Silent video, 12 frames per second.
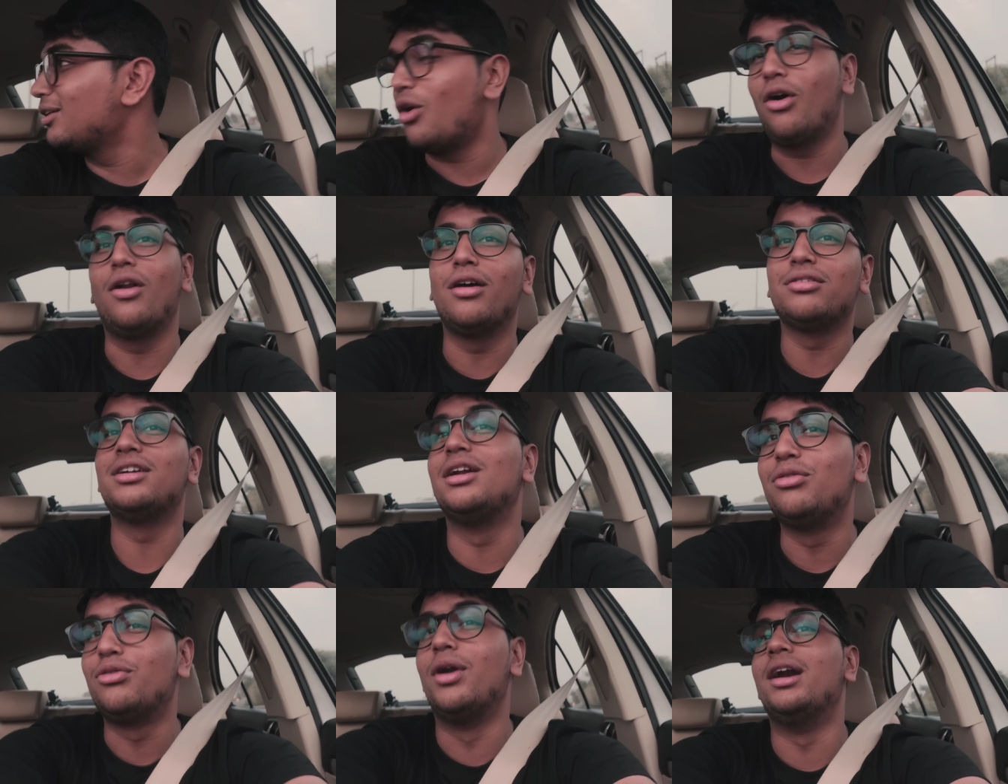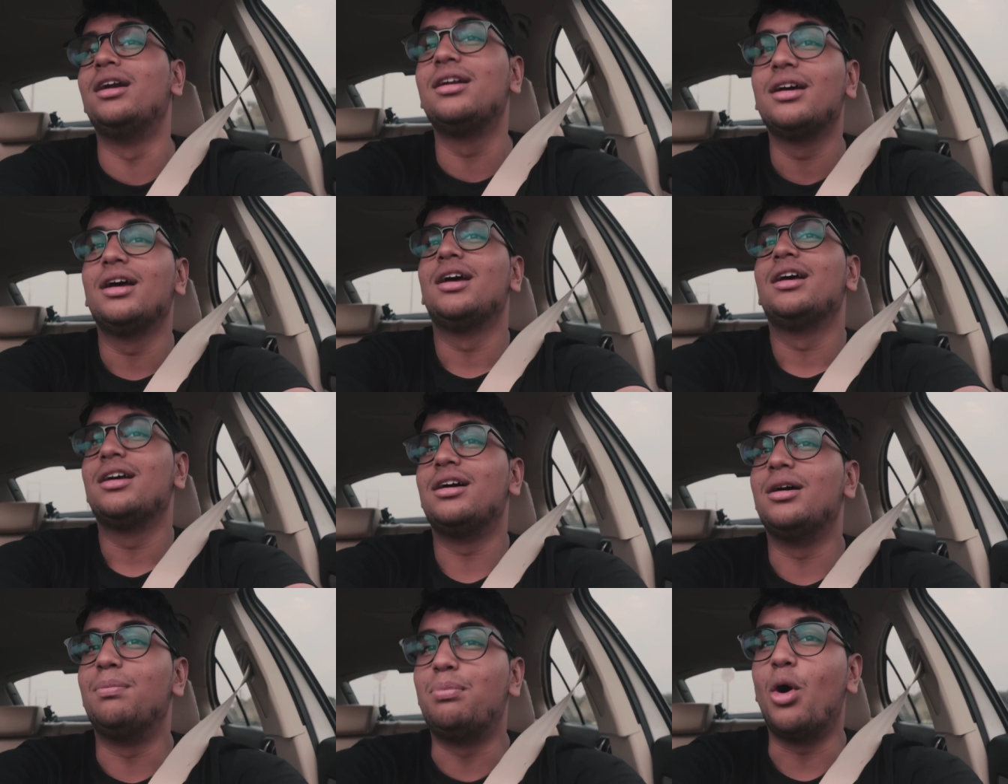all of the different
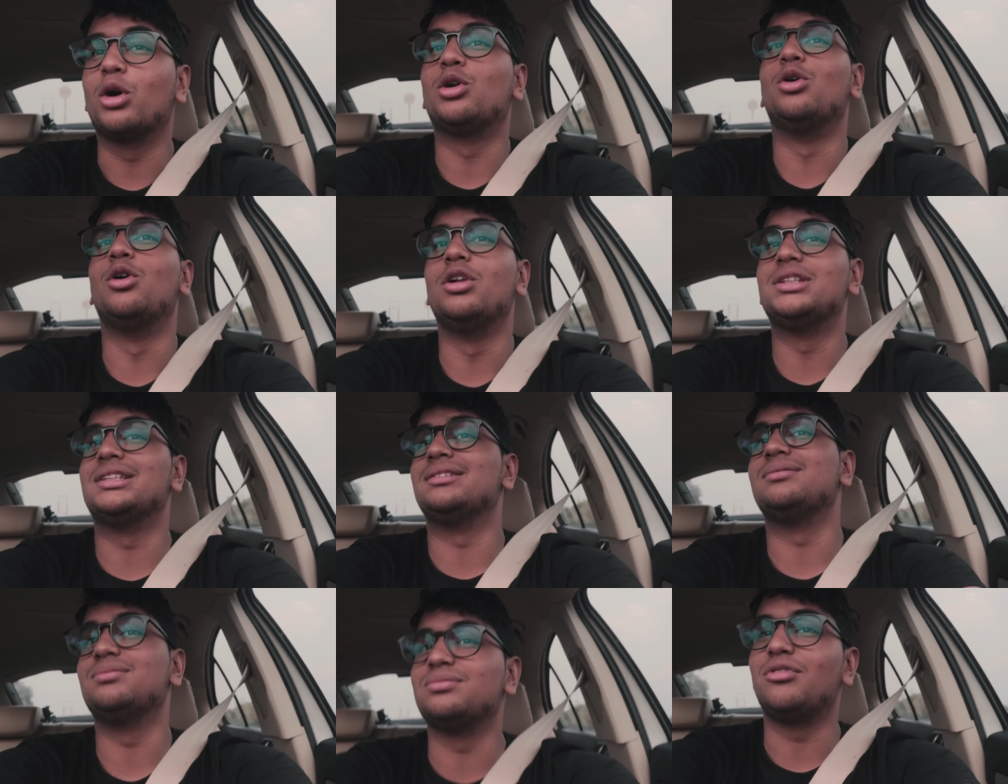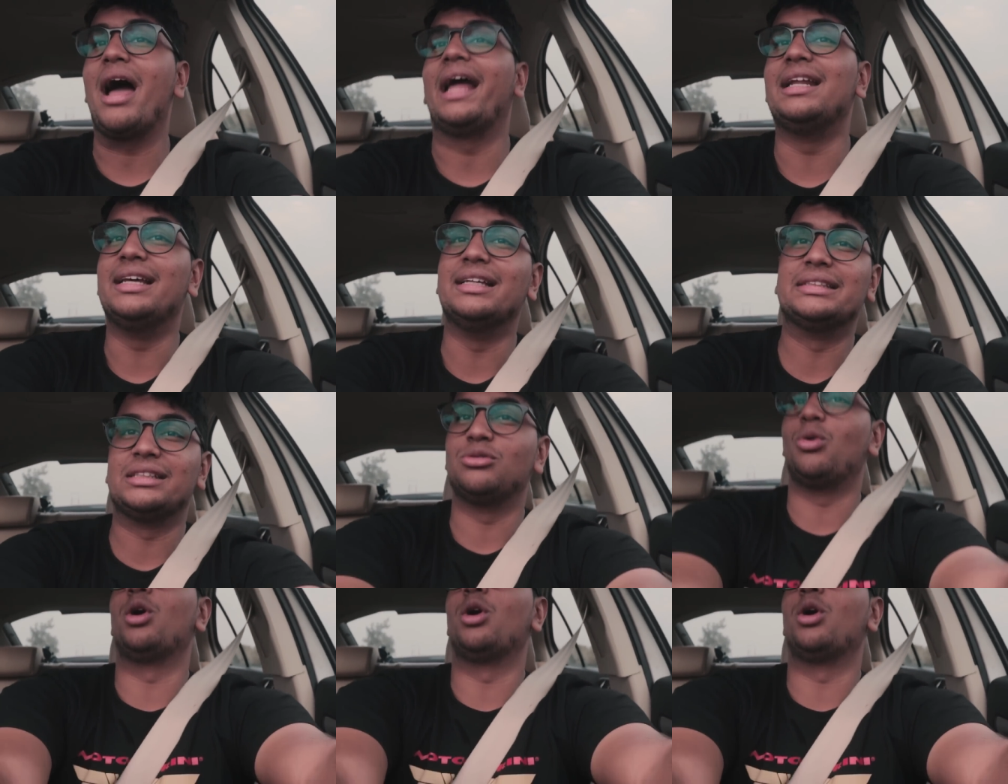uh, potholes and valleys and